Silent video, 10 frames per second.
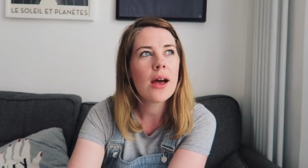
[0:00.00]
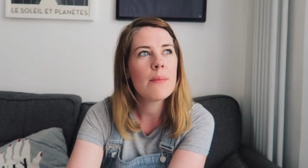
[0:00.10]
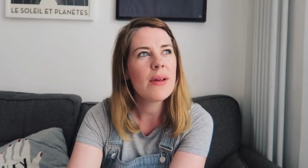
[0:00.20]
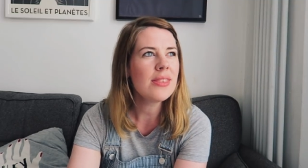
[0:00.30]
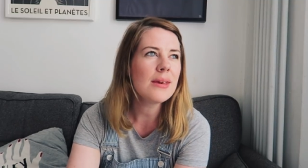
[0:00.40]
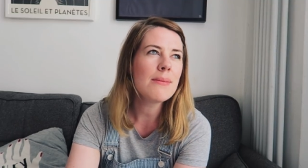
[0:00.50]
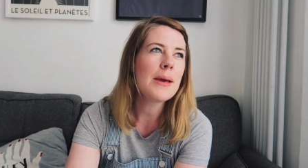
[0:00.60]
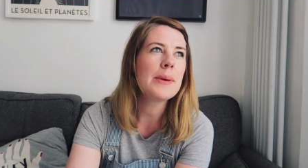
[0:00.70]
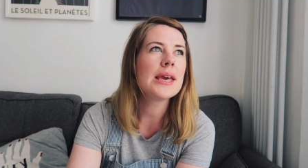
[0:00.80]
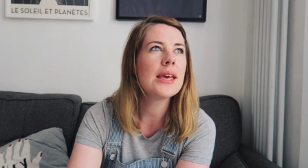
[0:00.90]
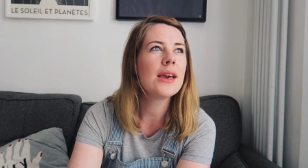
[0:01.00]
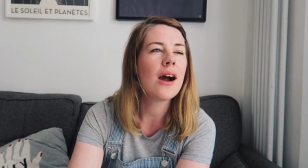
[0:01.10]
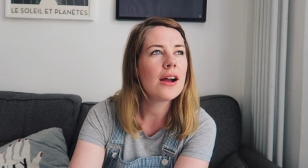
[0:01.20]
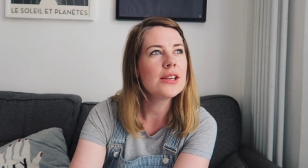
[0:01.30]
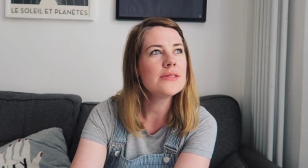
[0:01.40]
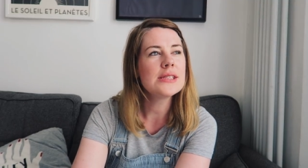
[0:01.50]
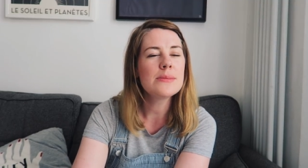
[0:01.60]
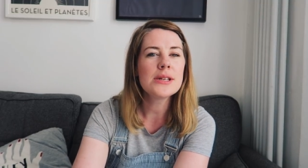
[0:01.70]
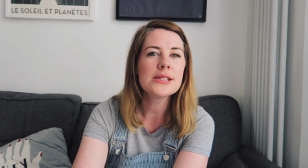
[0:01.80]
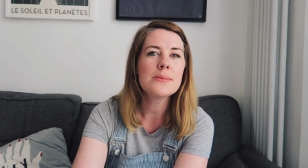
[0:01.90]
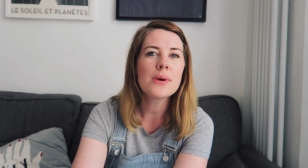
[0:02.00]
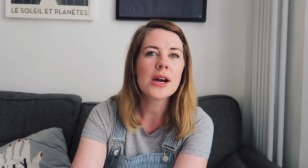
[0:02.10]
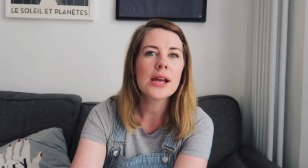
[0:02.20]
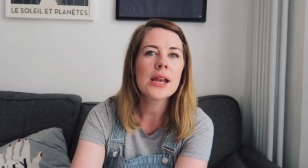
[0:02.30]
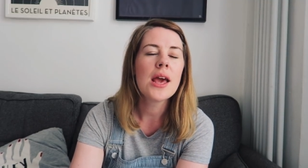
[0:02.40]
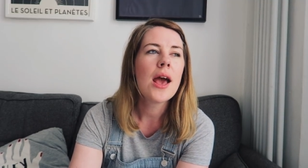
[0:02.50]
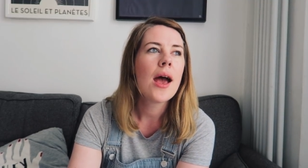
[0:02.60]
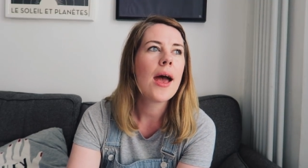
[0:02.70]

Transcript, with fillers: um, i think maybe kind of similar to mine